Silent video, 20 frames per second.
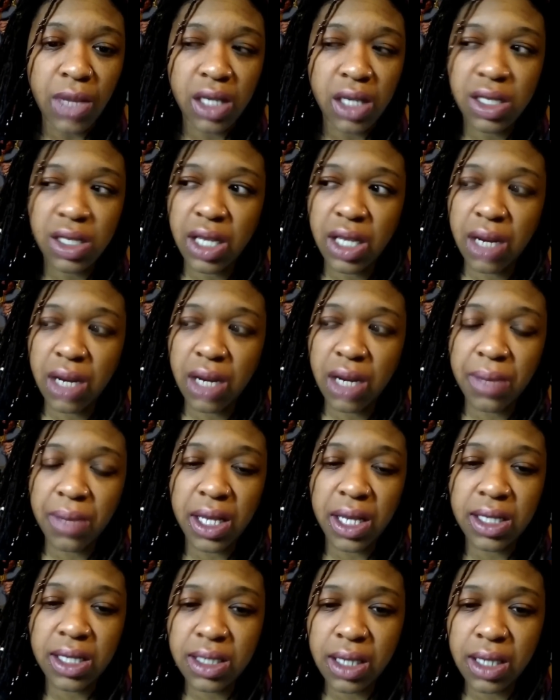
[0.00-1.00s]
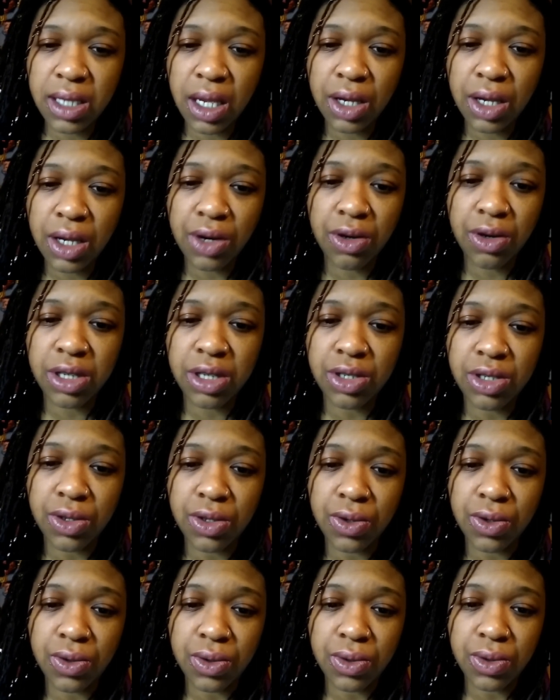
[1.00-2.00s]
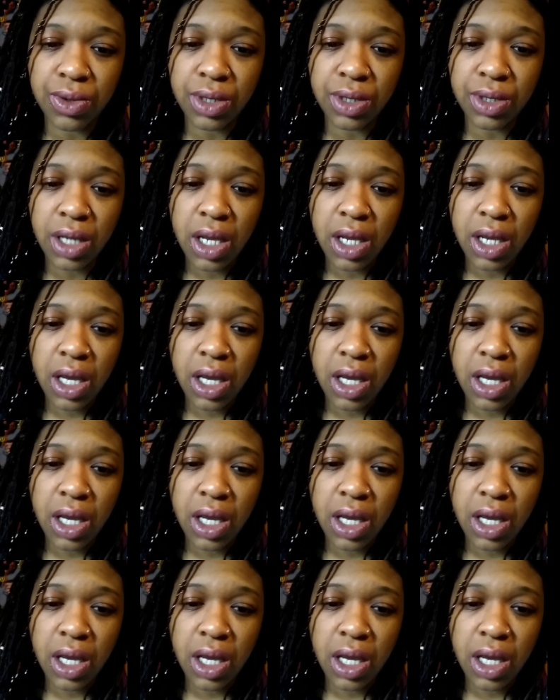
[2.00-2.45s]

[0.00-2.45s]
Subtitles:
set up incense, crystals,